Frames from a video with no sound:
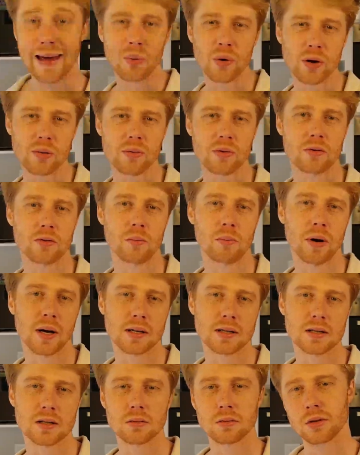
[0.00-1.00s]
put a bit of
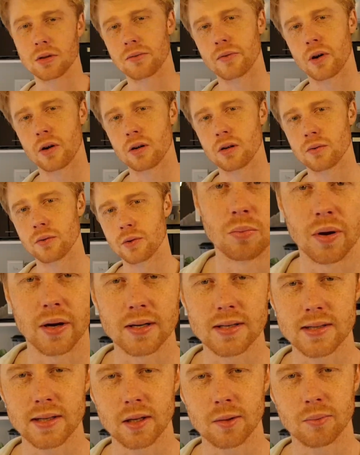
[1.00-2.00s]
butter, a bit of olive oil
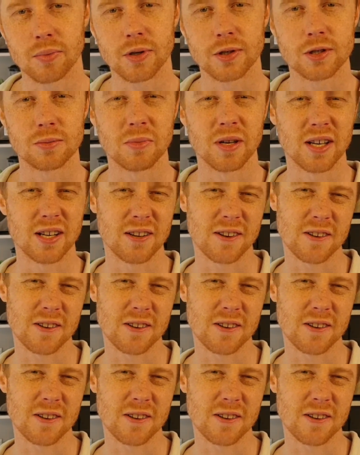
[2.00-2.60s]
base, that make it